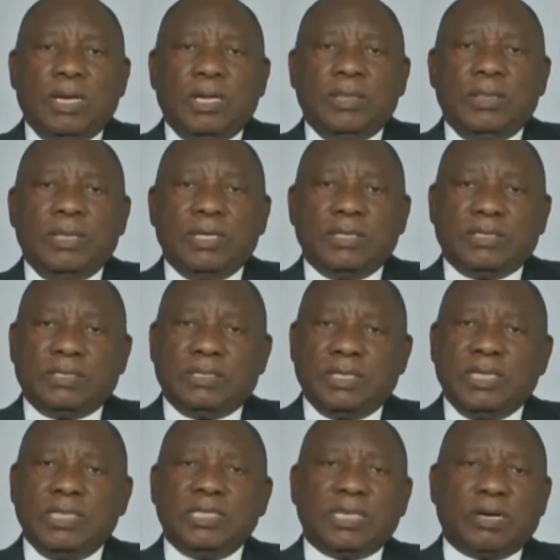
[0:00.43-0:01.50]
In this
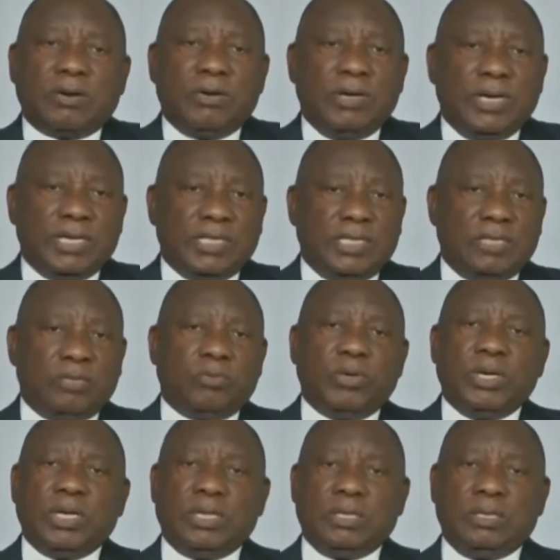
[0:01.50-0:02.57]
interconnected
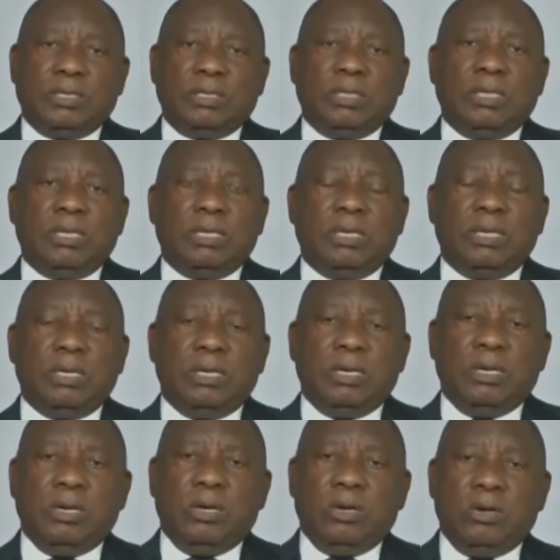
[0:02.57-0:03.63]
world,
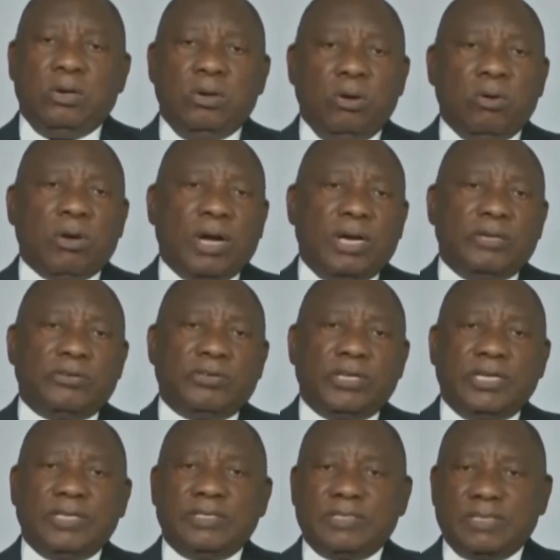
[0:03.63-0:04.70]
no country
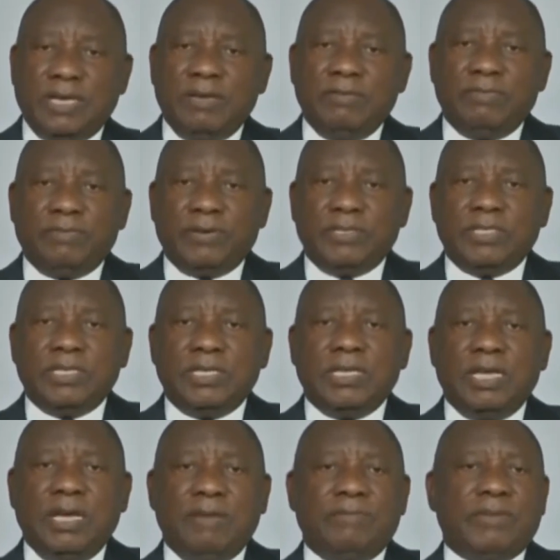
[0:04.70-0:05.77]
is safe until
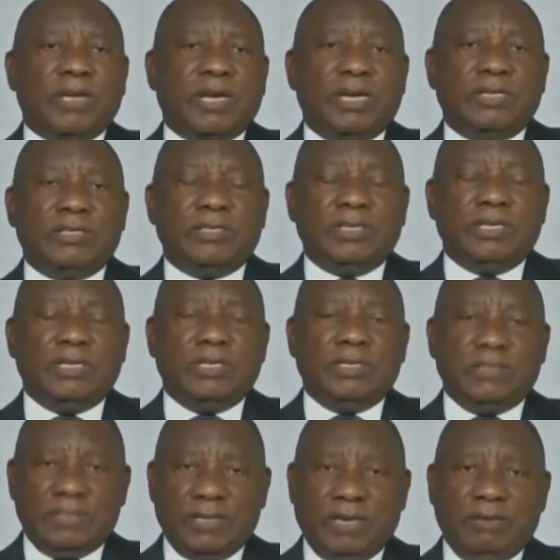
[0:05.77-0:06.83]
every country
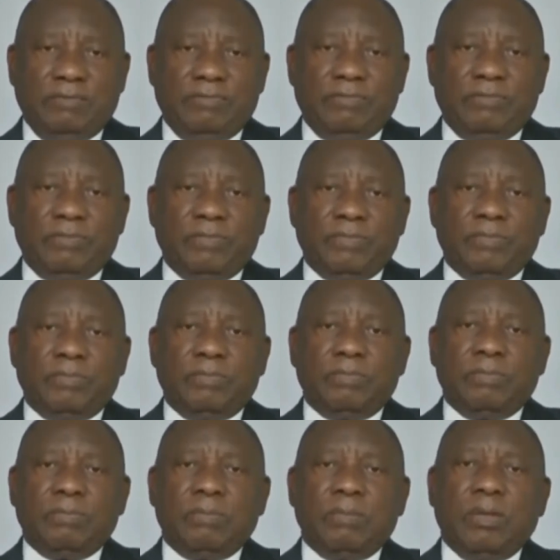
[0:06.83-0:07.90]
is safe.
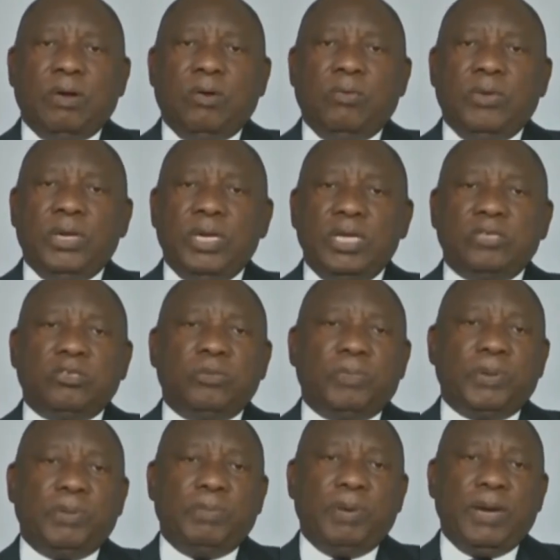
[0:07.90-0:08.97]
We need to
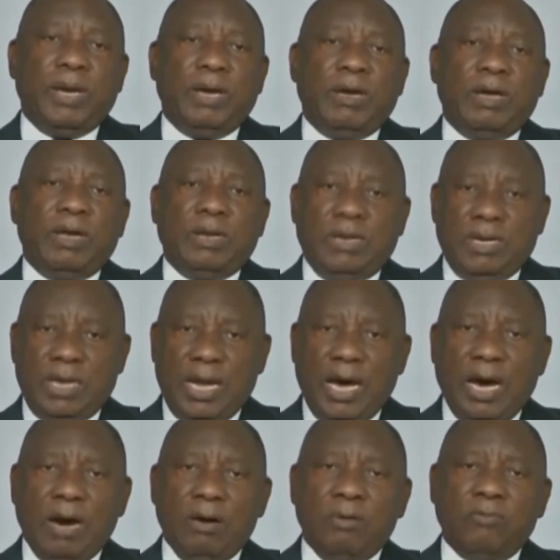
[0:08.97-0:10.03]
prepare
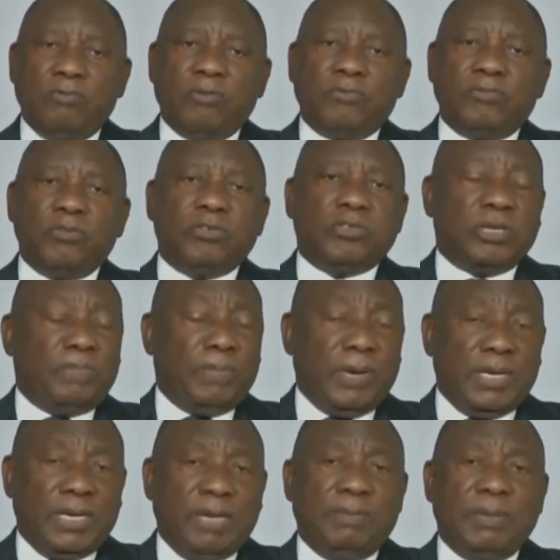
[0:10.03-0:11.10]
now for future
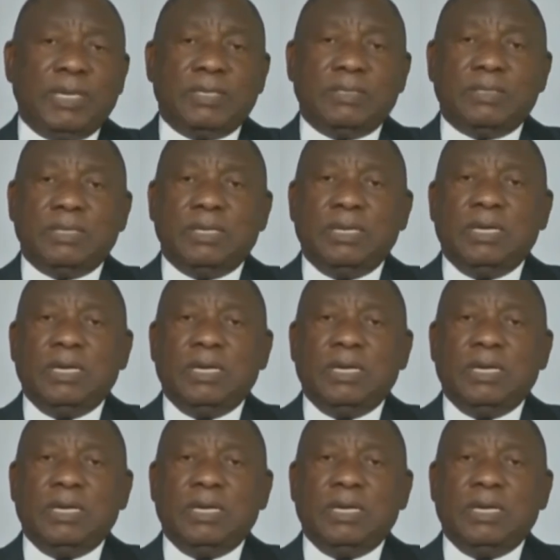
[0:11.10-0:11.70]
pandemics